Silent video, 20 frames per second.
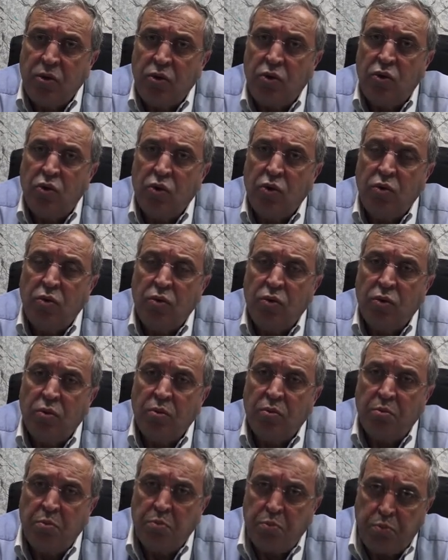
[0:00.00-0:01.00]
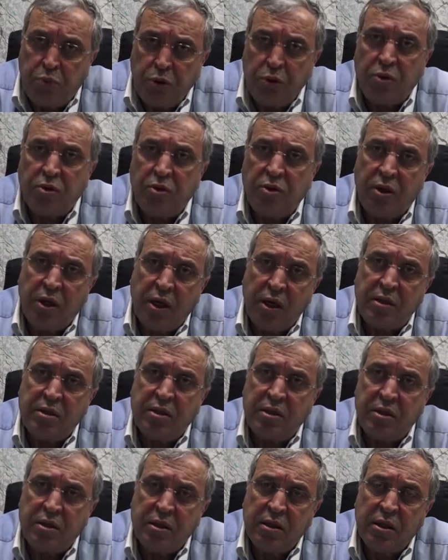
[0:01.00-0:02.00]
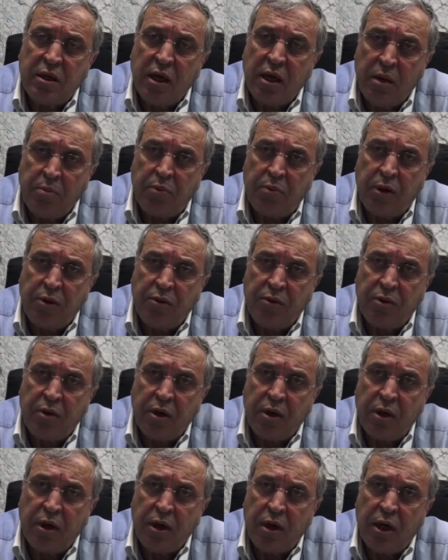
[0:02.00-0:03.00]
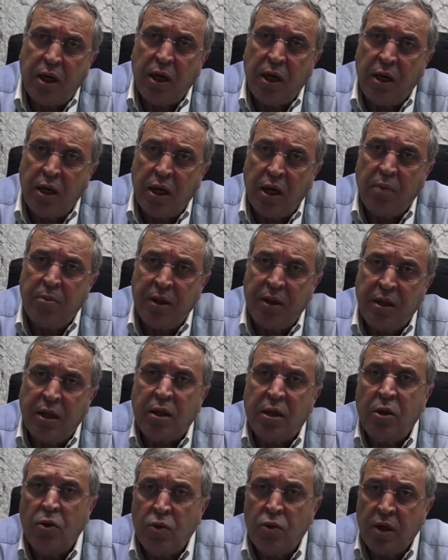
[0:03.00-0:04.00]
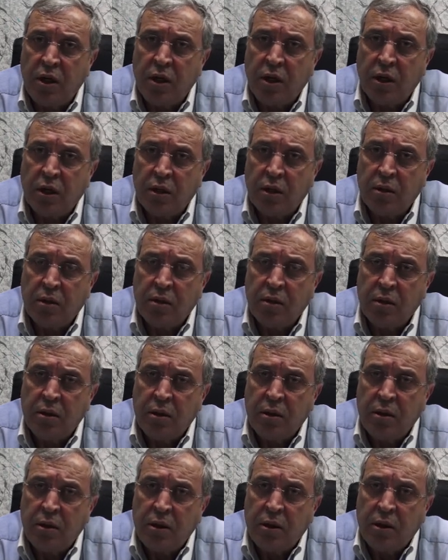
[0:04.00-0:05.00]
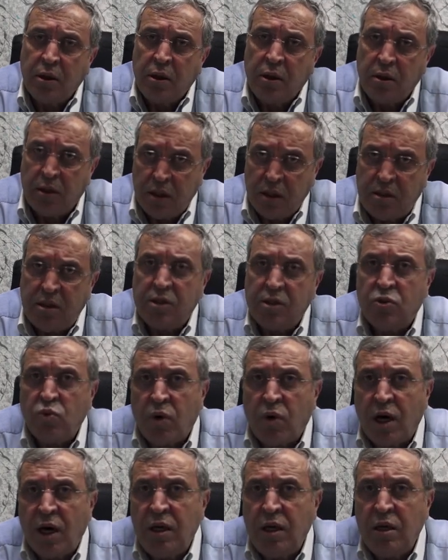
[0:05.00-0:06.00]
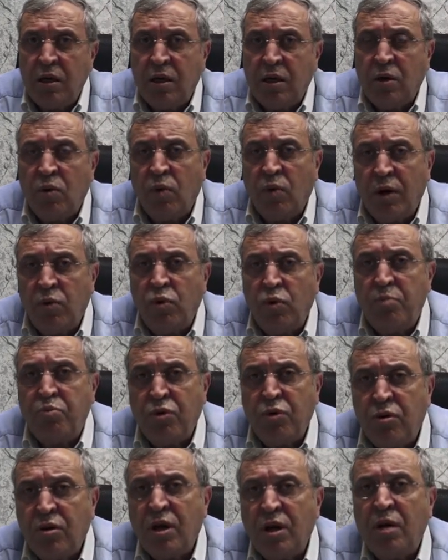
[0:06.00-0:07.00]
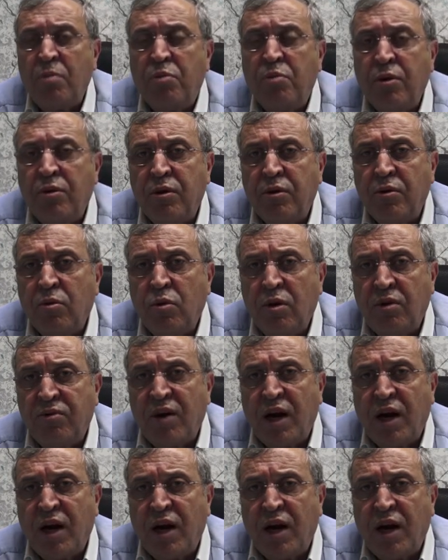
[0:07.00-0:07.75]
to put this implant in immediate loading. This is why when we put an implant with